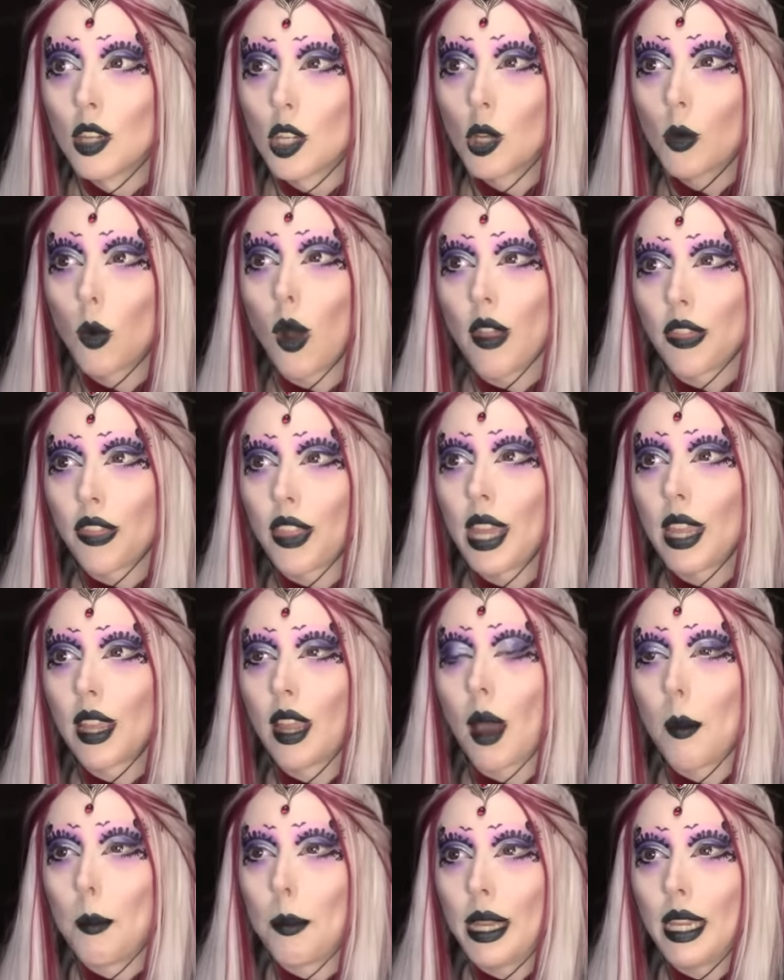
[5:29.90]
do our thing
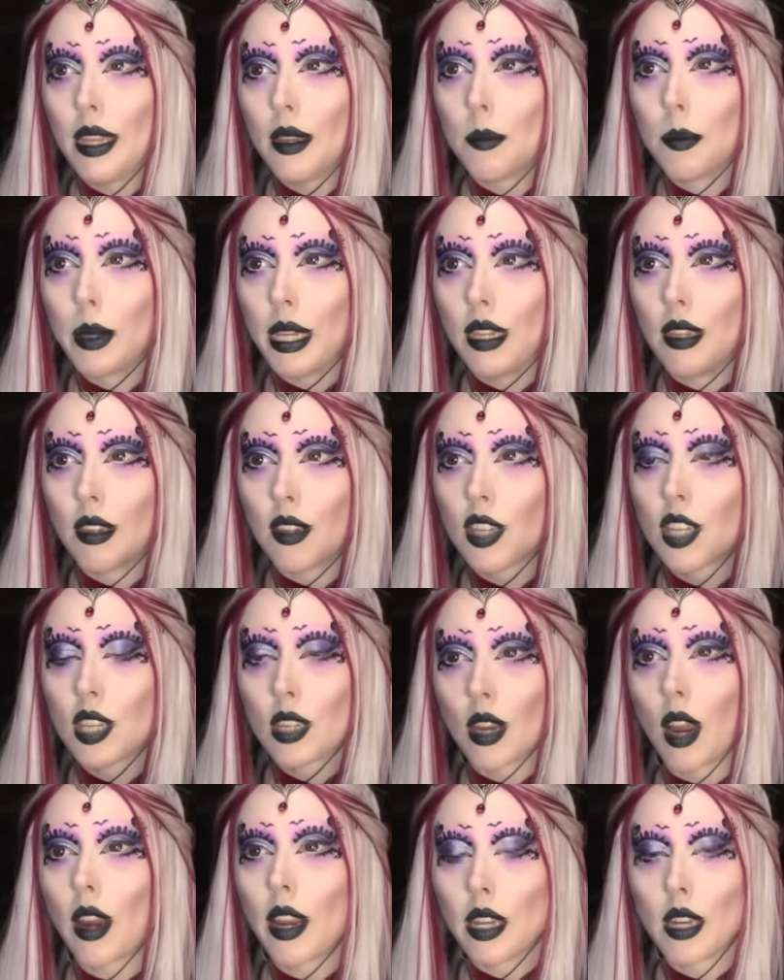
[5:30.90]
and be
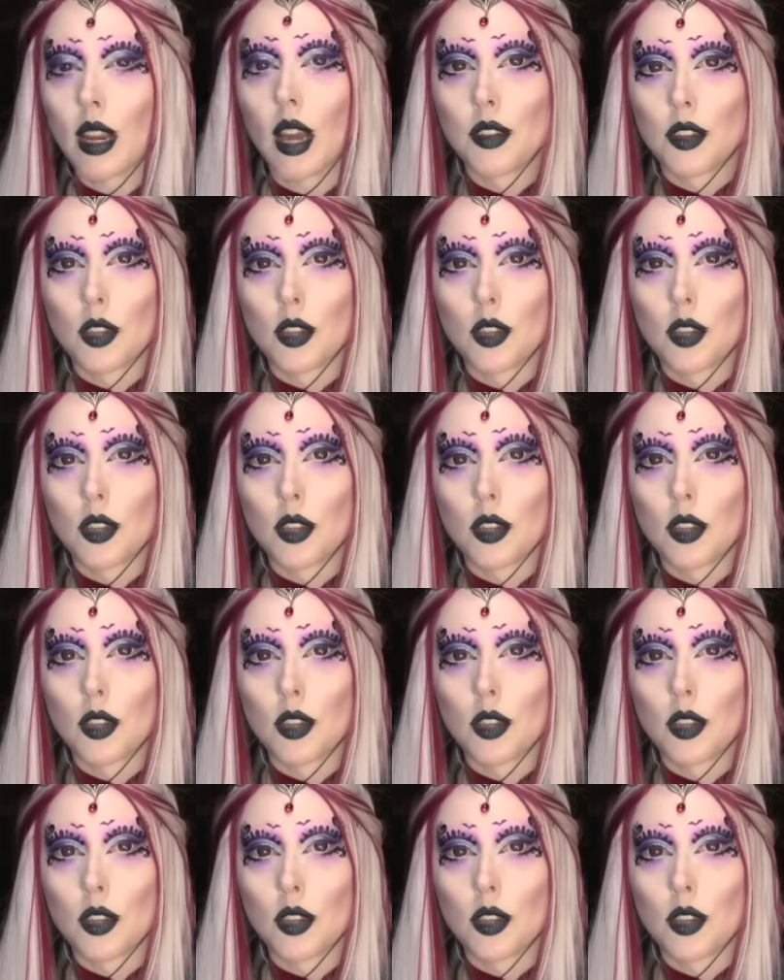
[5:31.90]
stuck in our